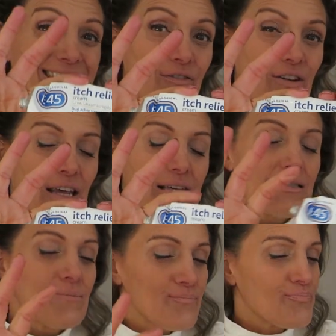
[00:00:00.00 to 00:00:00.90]

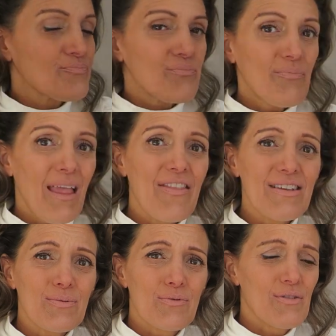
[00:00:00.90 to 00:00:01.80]
evenings, and
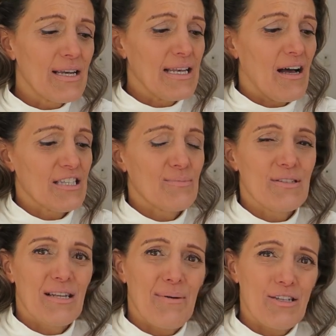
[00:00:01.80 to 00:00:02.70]
this would really last me
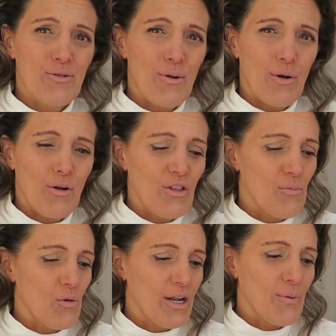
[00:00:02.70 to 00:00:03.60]
till about 2 o'clock in the
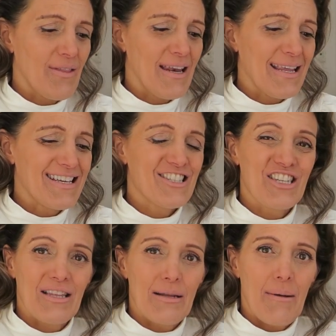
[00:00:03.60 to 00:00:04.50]
morning with any
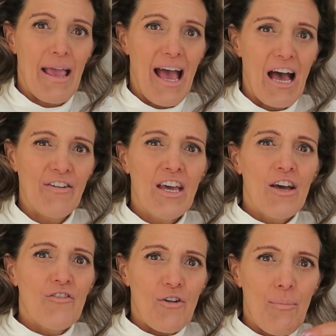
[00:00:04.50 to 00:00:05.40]
itching that I might have
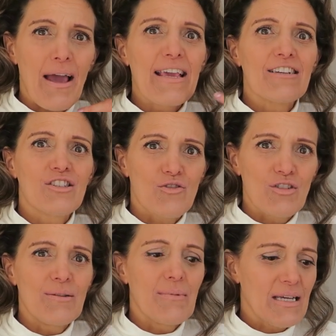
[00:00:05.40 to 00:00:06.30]
for my
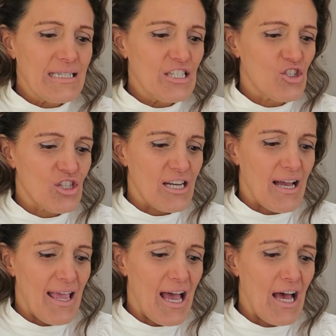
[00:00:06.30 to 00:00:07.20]
extreme condition that
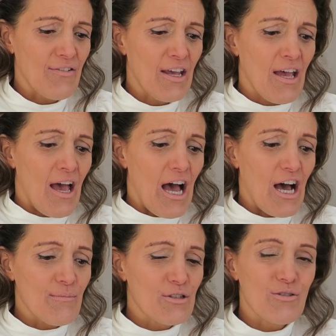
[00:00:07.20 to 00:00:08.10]
I
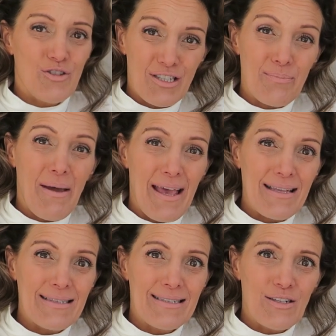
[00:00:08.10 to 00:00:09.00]
have. So it just
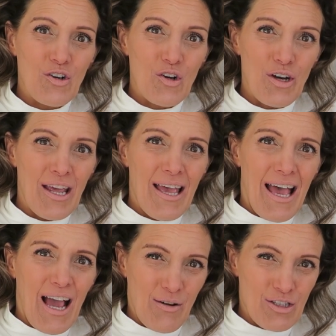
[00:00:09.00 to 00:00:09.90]
depends on
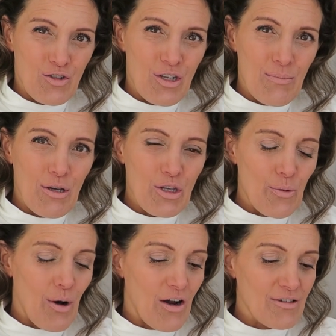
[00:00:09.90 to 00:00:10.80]
how extreme
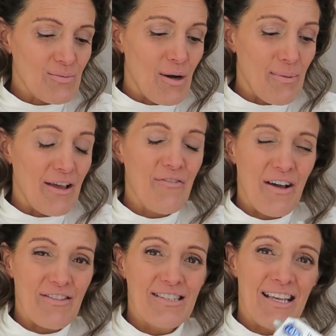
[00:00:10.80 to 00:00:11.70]
you are as well, but I
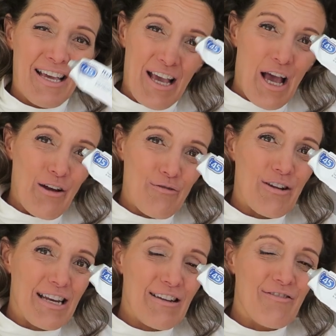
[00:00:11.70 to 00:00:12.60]
found this a
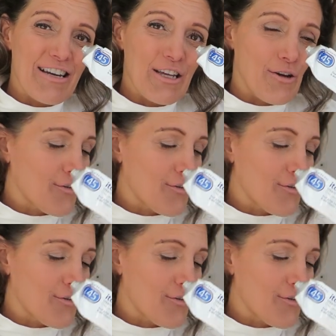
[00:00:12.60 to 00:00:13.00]
really, really good